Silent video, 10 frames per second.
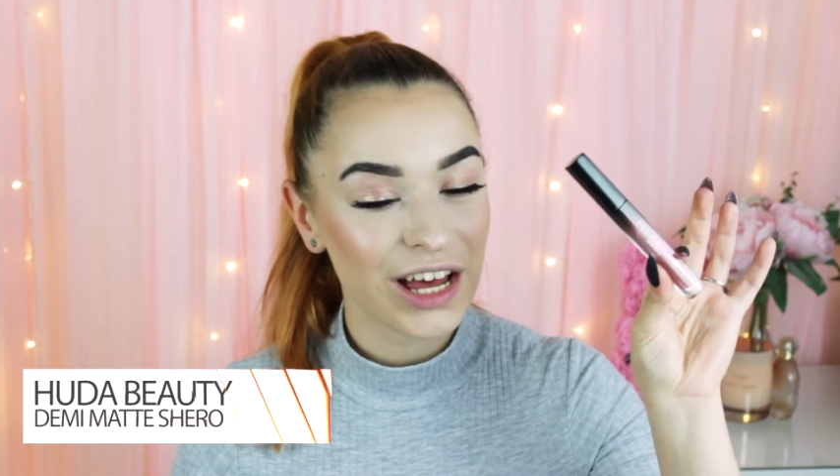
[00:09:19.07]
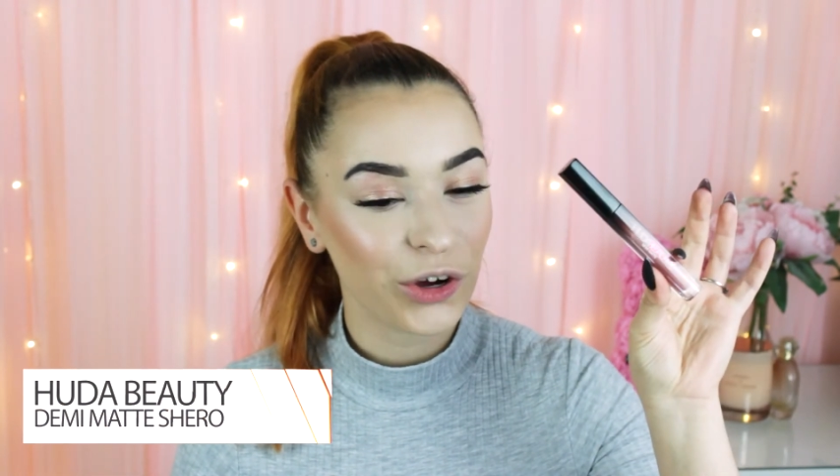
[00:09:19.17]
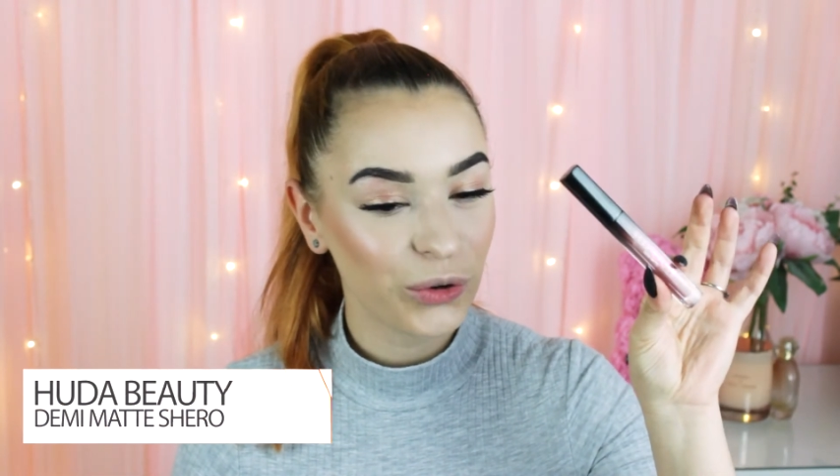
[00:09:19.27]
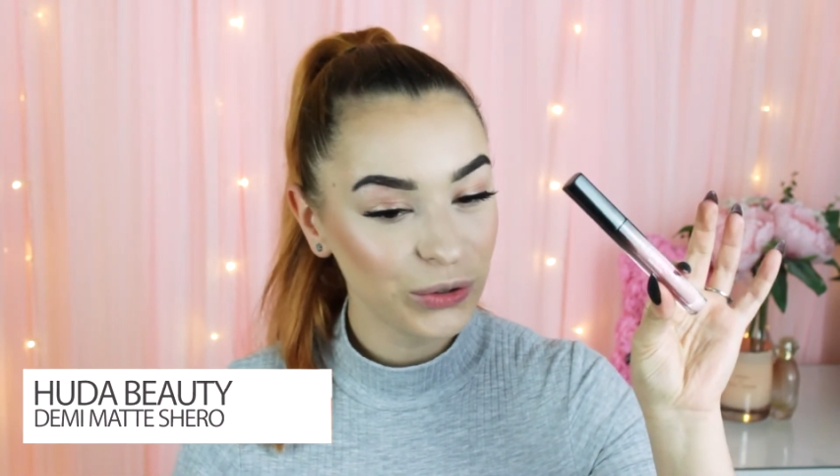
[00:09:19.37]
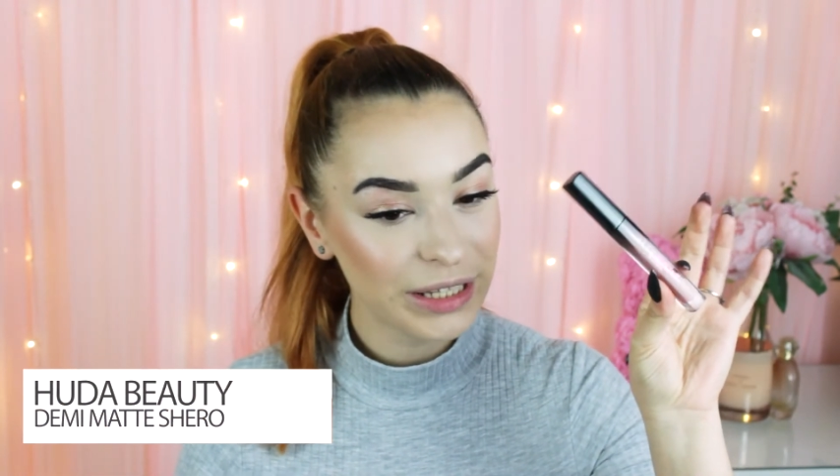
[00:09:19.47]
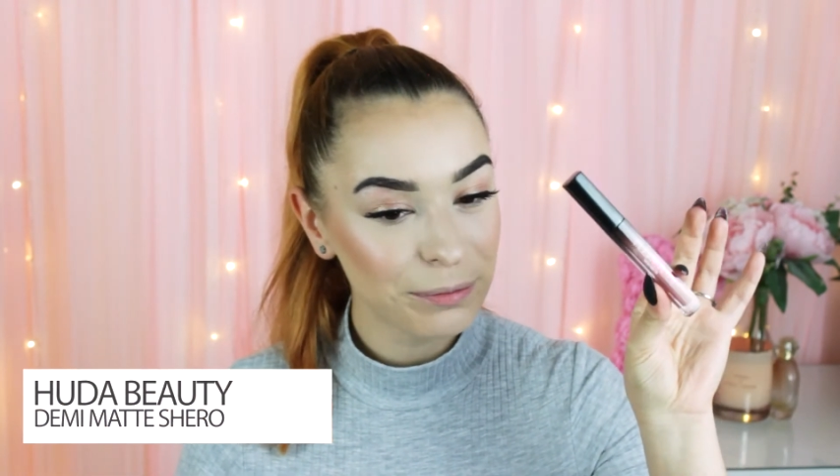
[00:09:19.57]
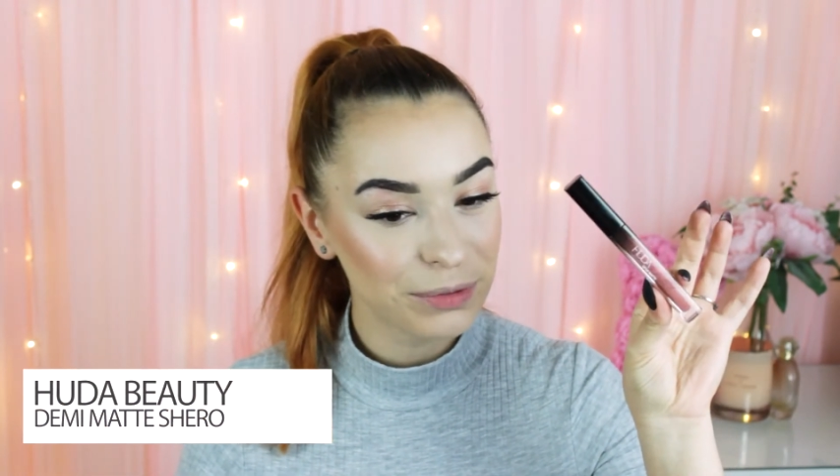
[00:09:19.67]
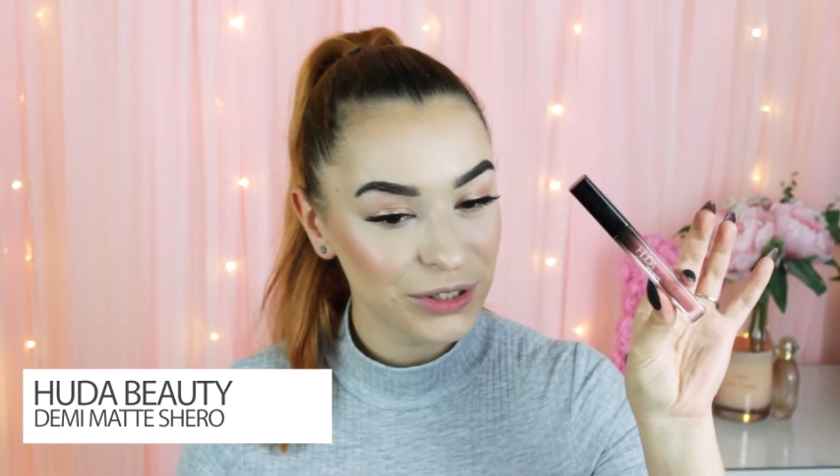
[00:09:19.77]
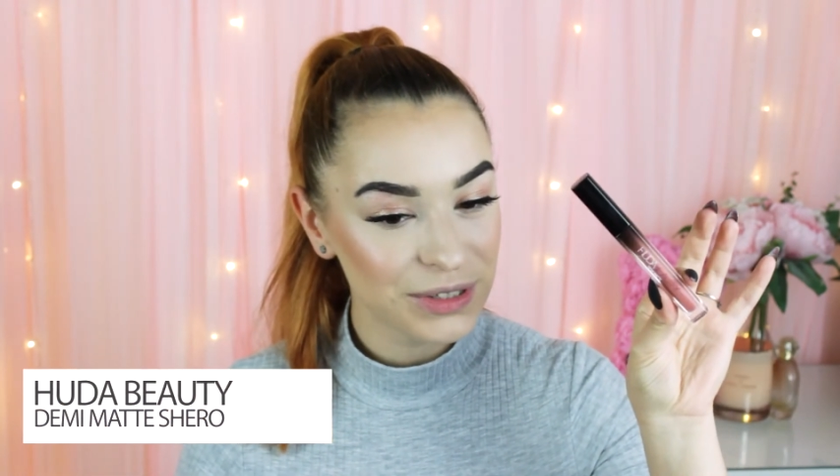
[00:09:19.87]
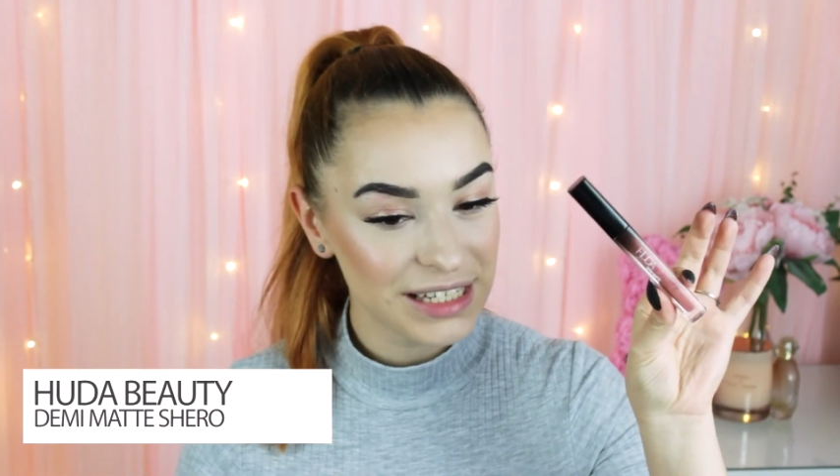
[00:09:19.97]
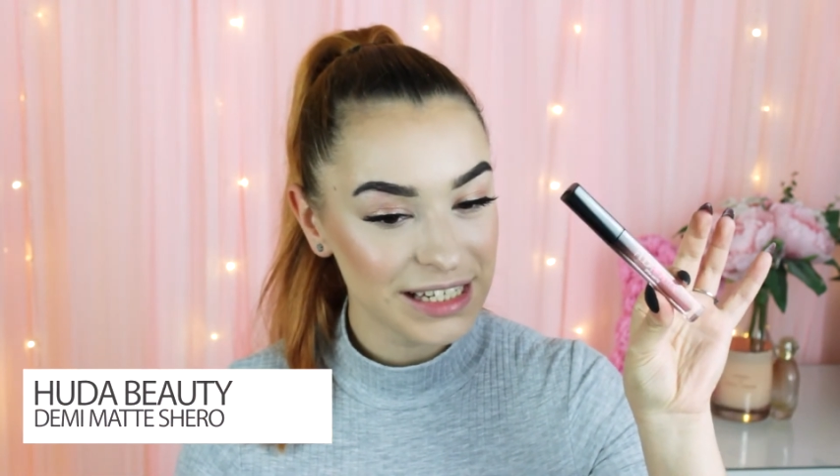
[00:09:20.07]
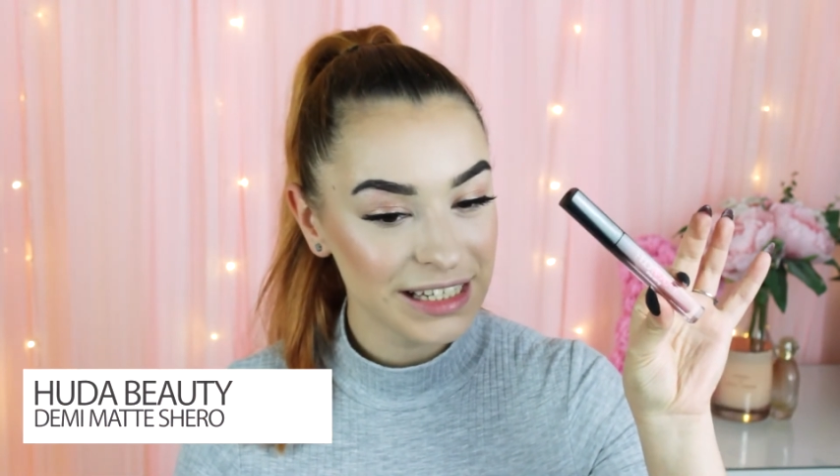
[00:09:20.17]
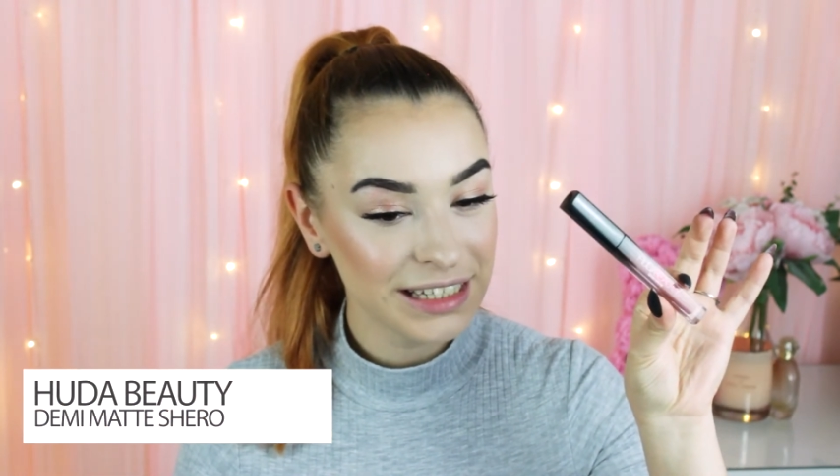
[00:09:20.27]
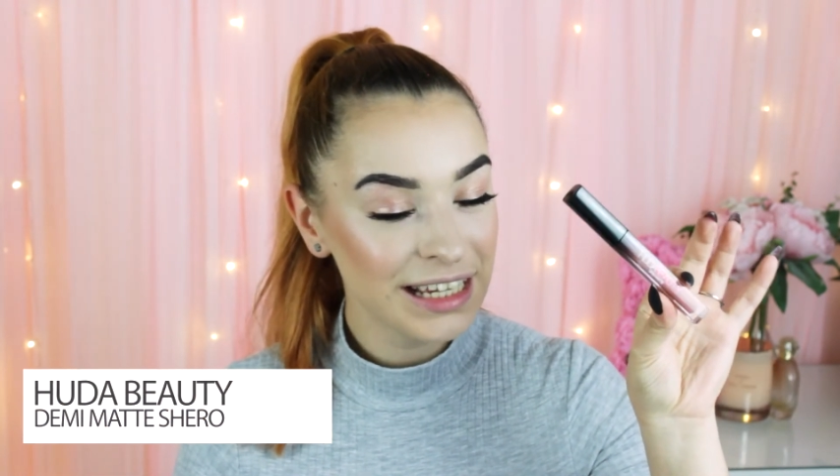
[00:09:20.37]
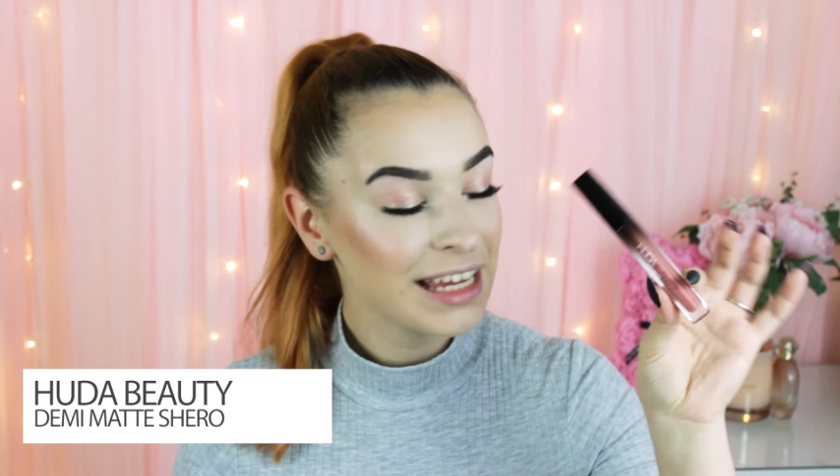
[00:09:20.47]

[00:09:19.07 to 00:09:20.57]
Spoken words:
a Huda Beauty